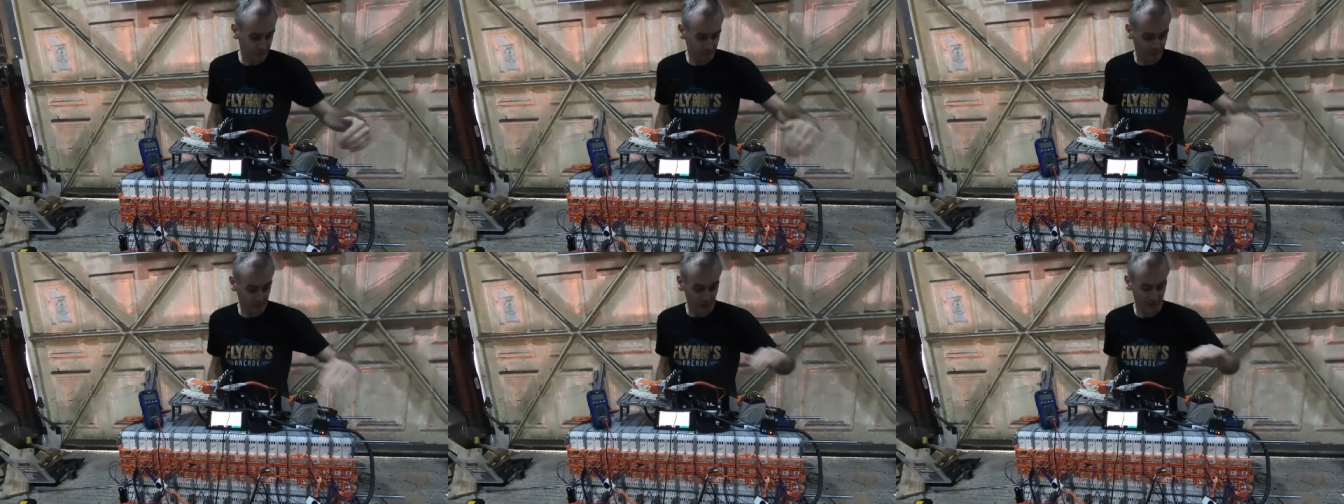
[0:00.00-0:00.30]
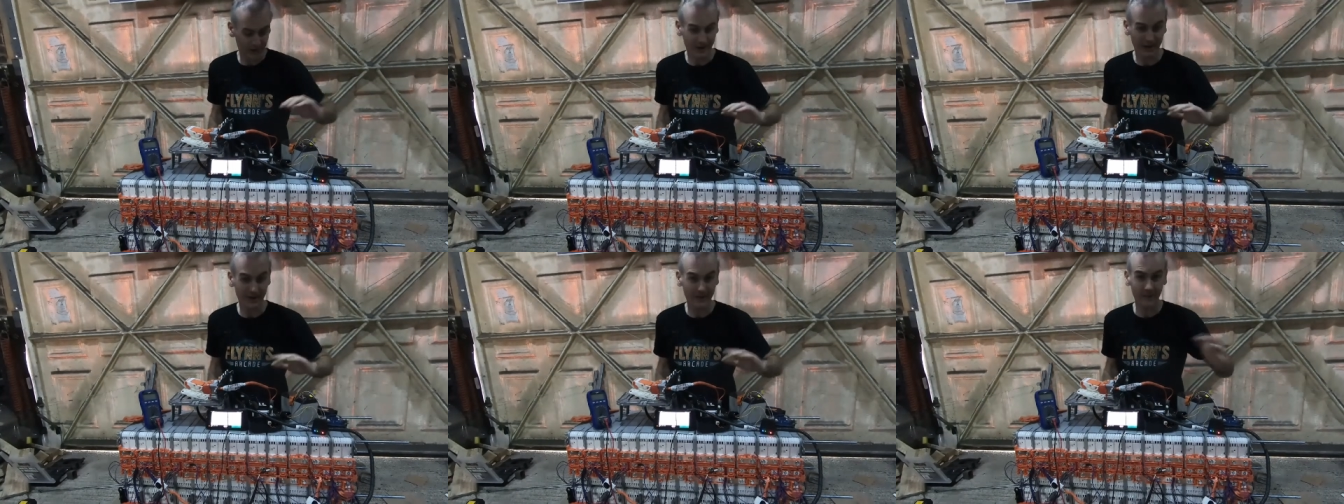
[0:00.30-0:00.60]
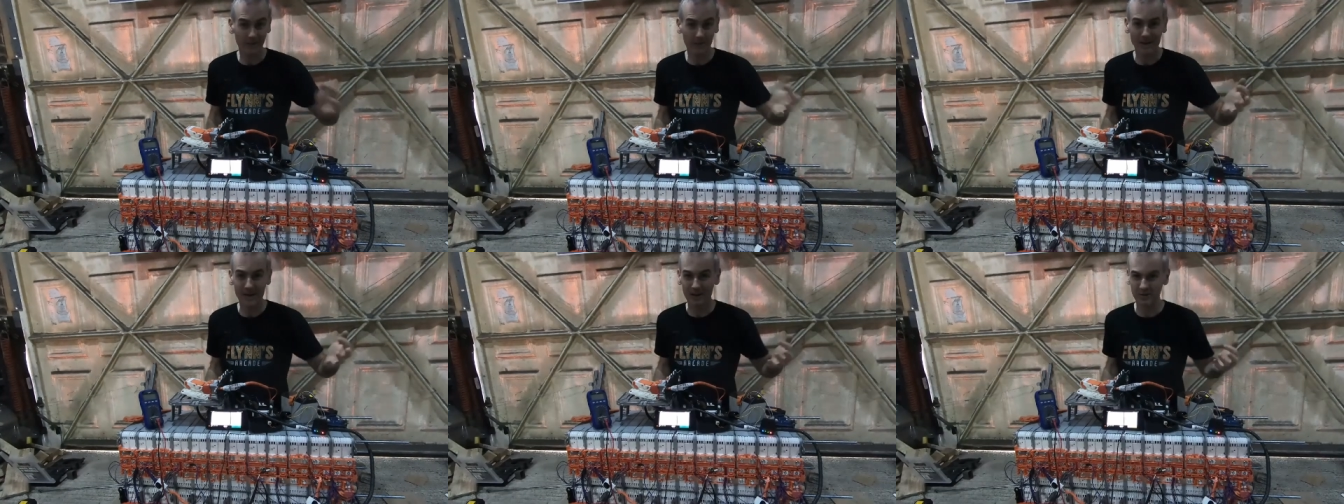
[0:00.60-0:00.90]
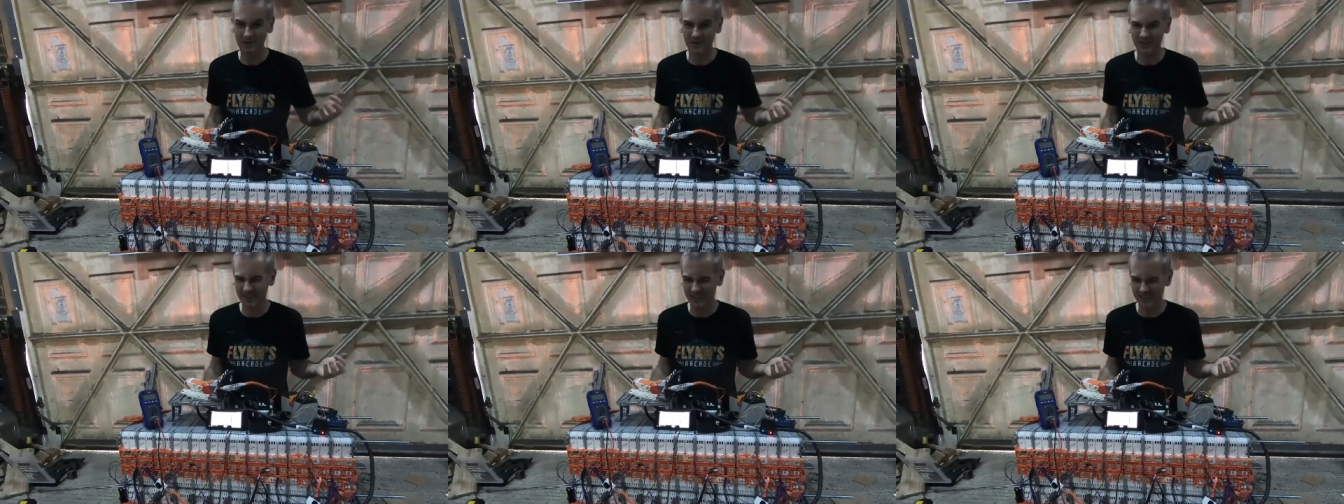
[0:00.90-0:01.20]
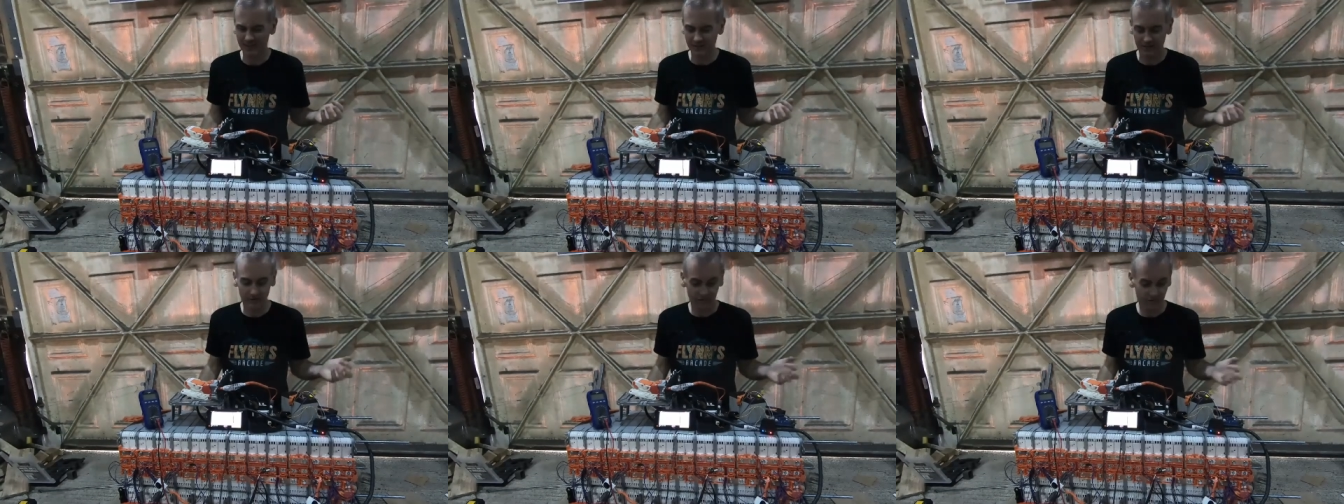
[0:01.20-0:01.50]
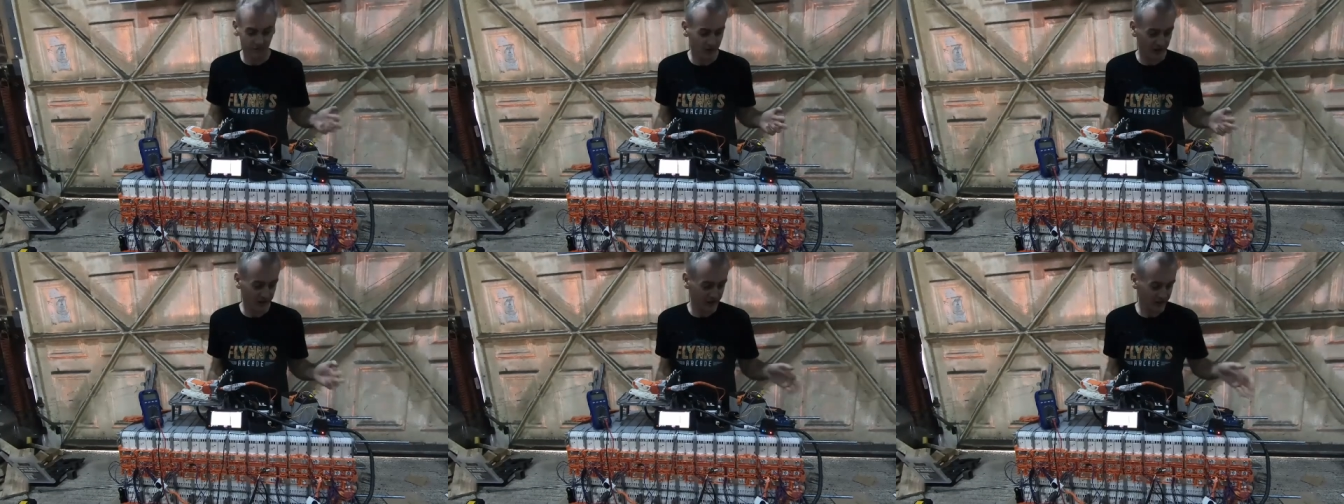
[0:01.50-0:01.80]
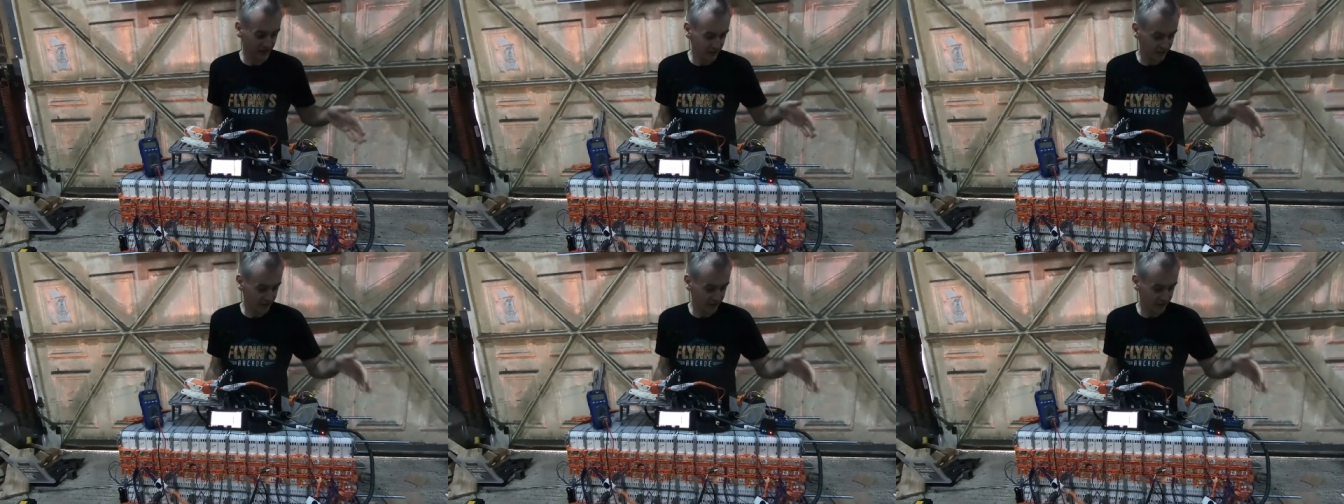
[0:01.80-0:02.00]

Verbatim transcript: where I end up housing it finally,